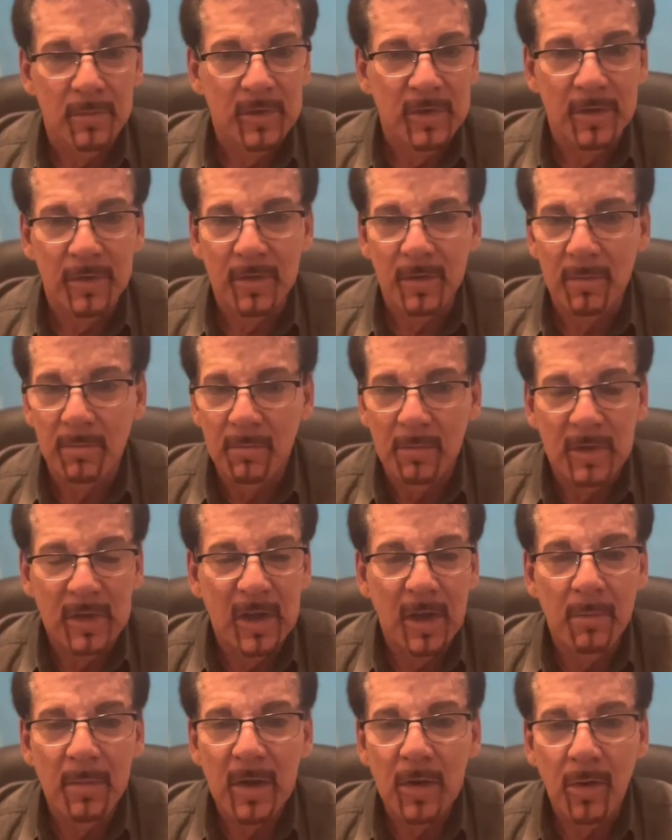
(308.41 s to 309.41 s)
It
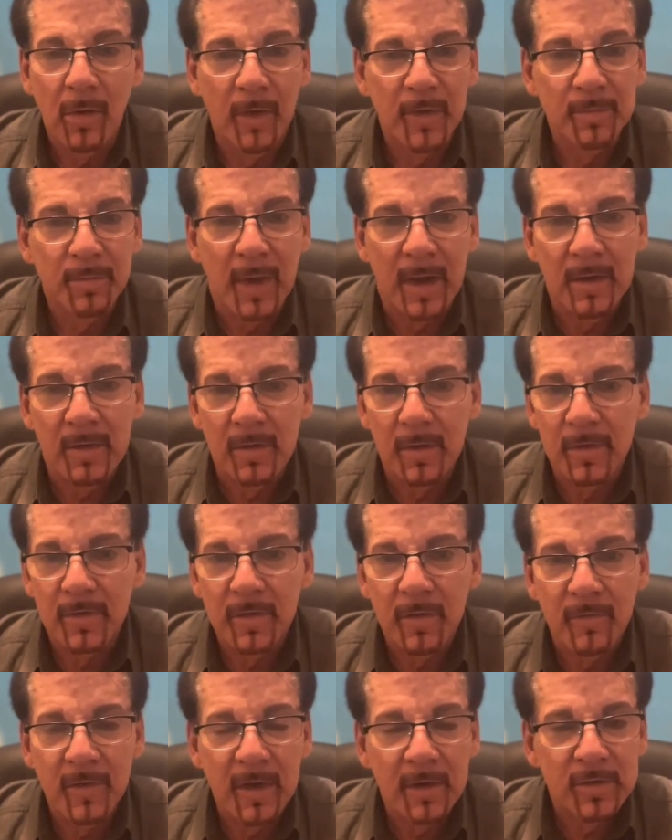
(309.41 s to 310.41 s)
can be caused by
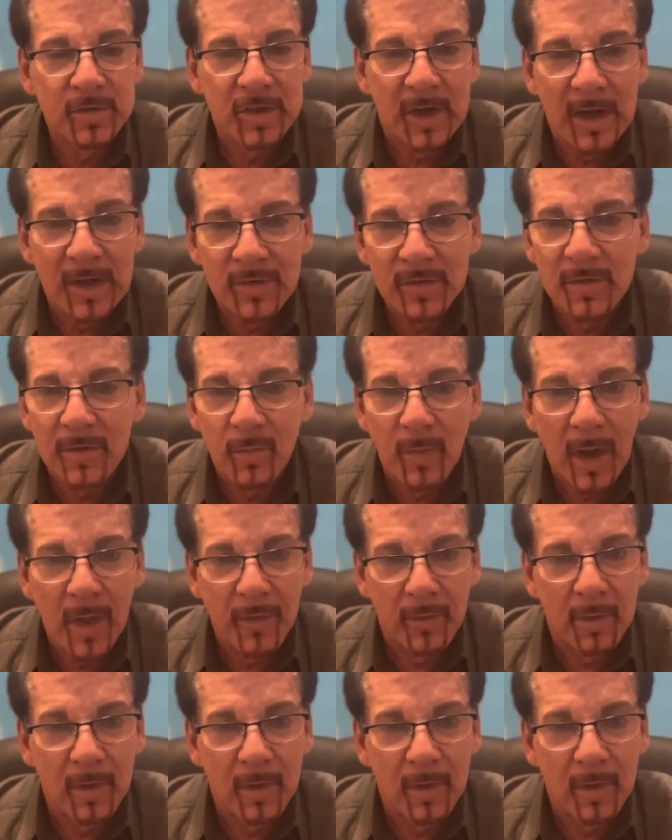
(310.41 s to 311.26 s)
severe changes in weather.